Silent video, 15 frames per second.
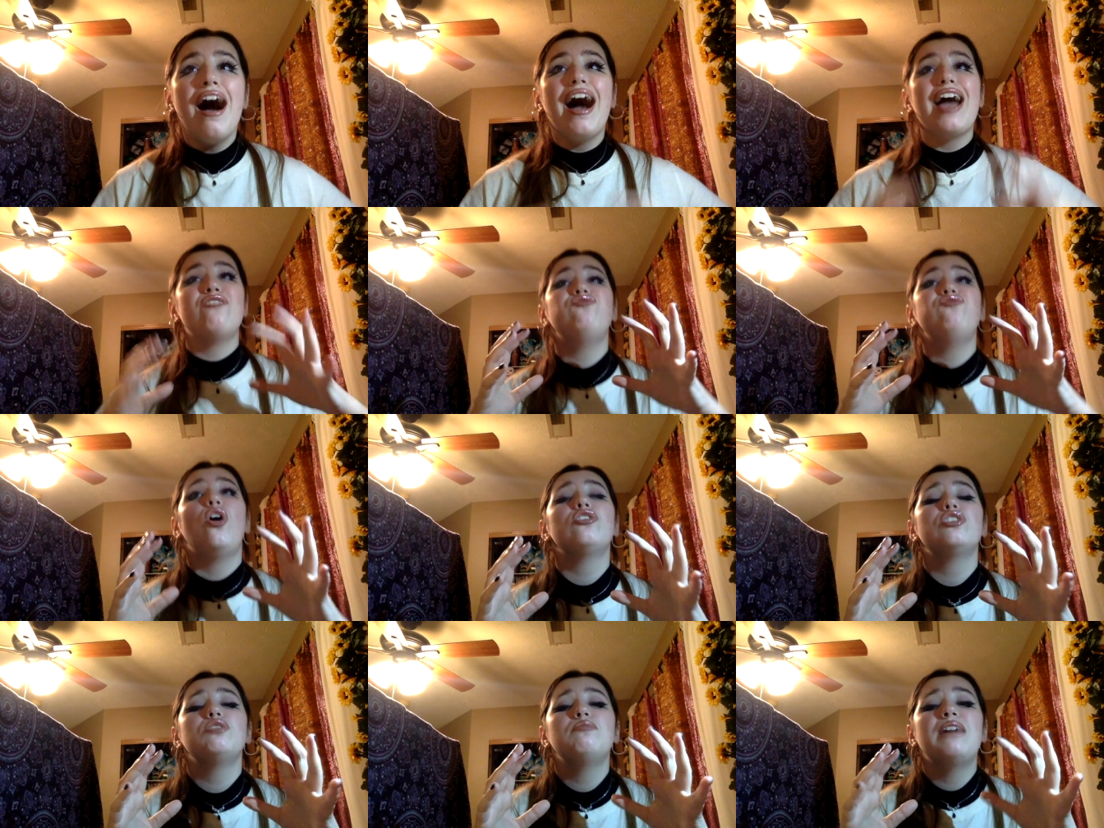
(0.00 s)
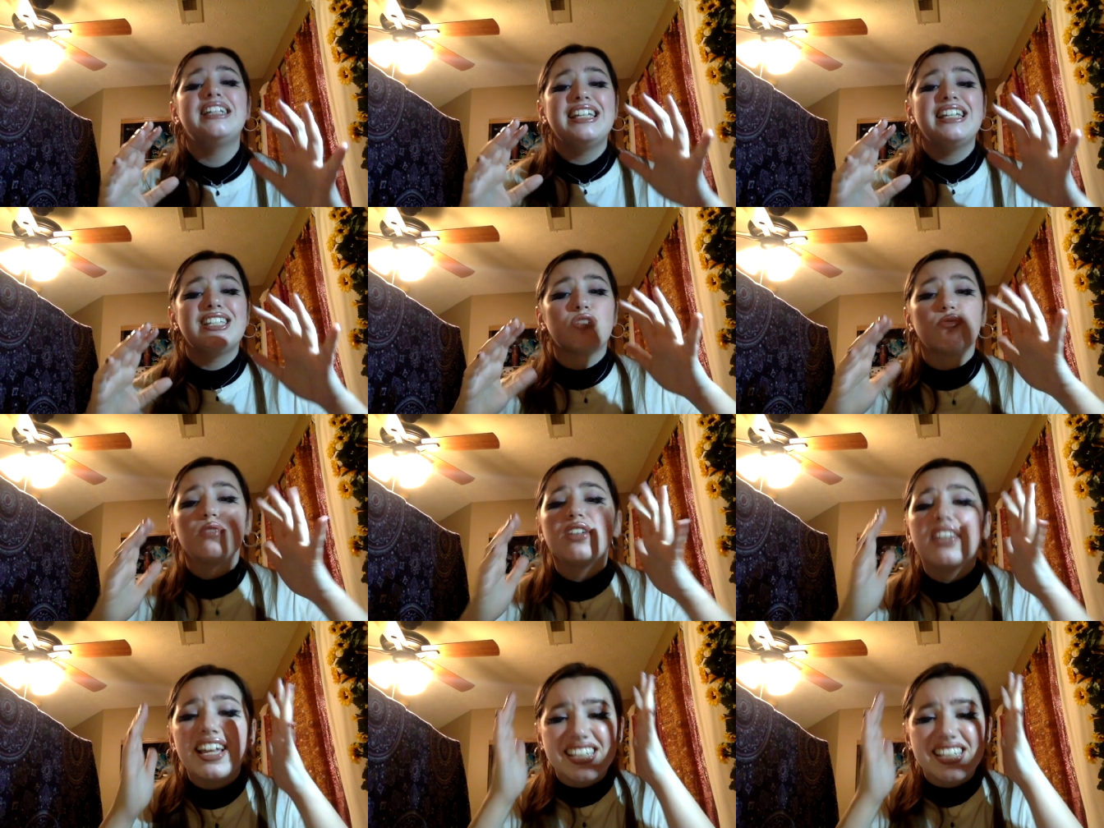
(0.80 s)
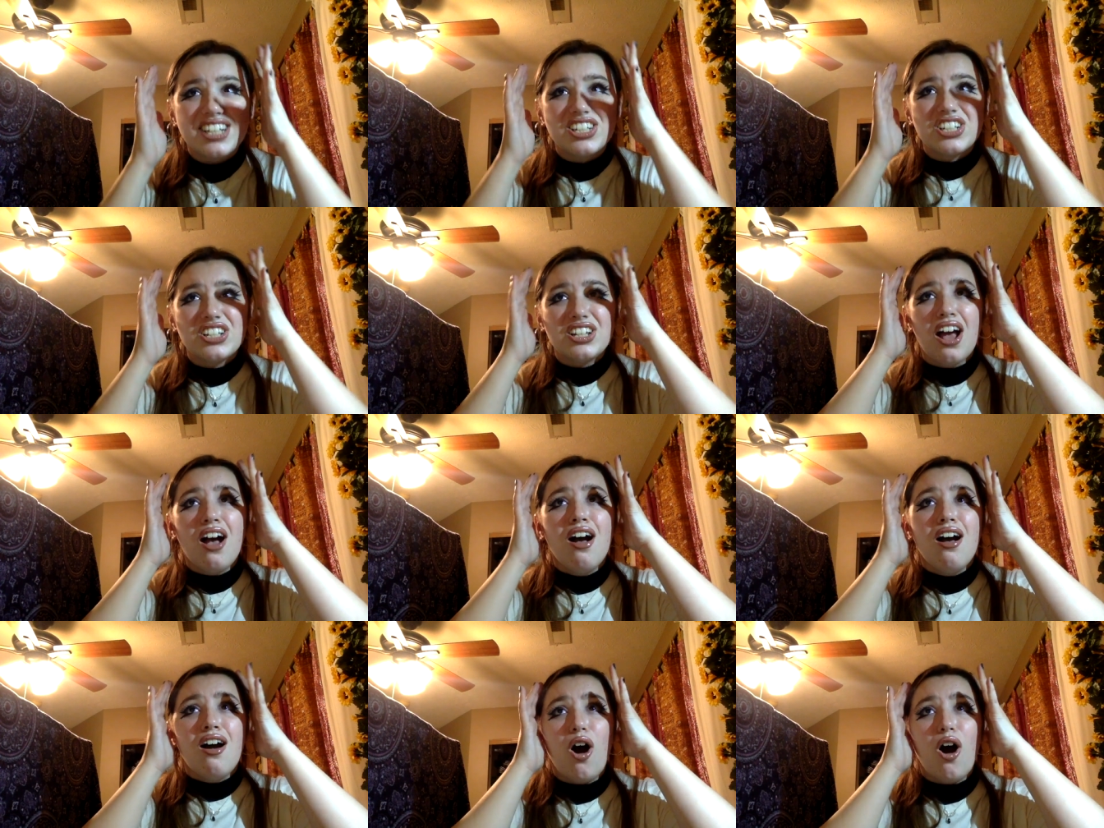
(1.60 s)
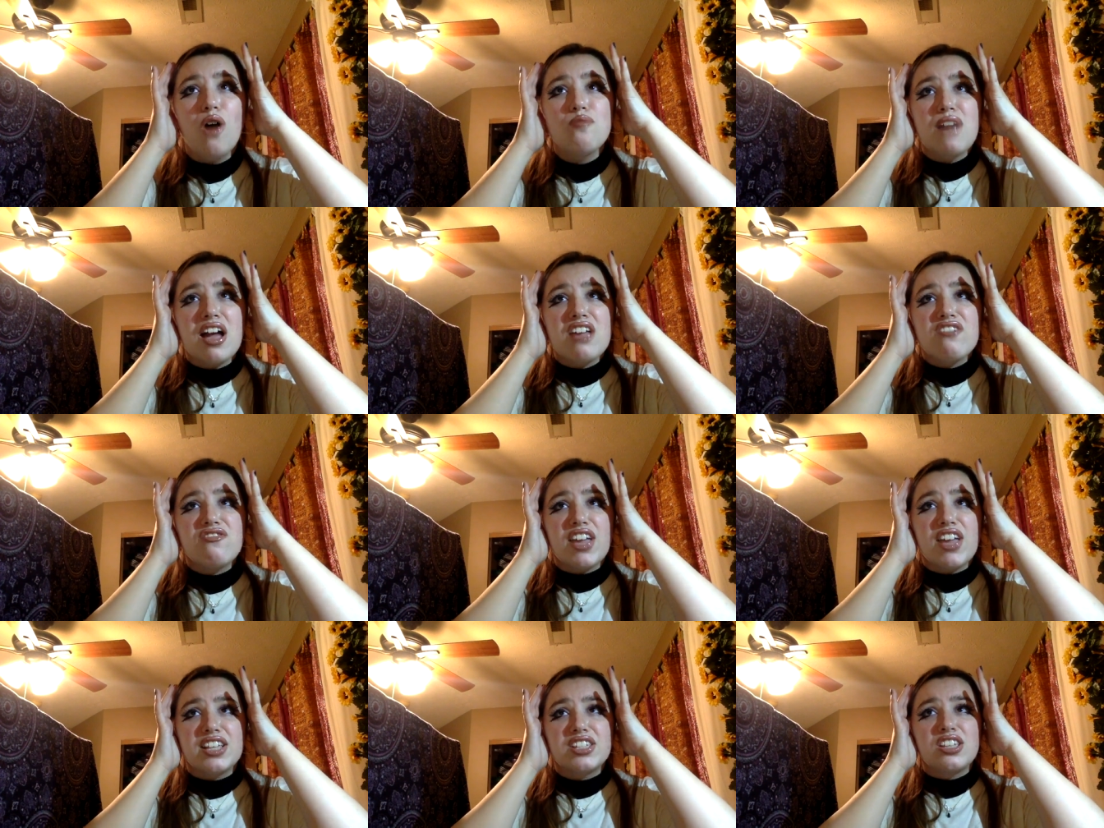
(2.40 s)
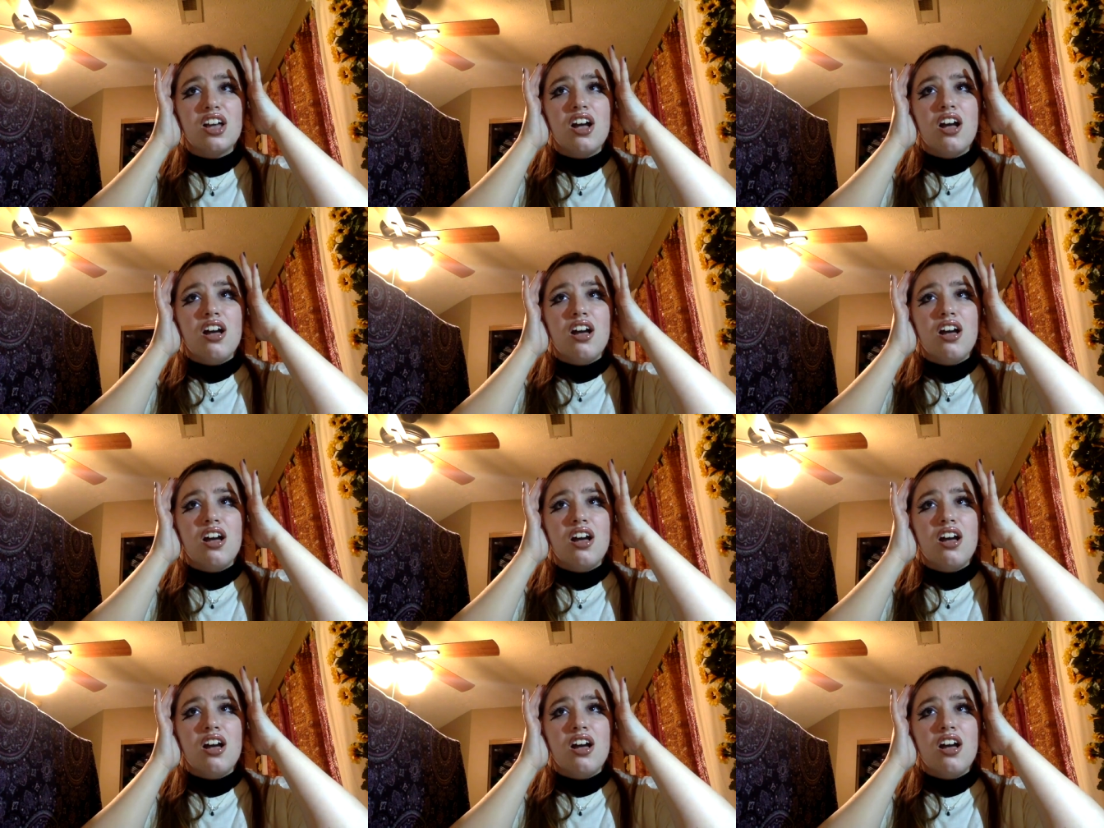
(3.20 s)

I fall to my knees, the realization on my face,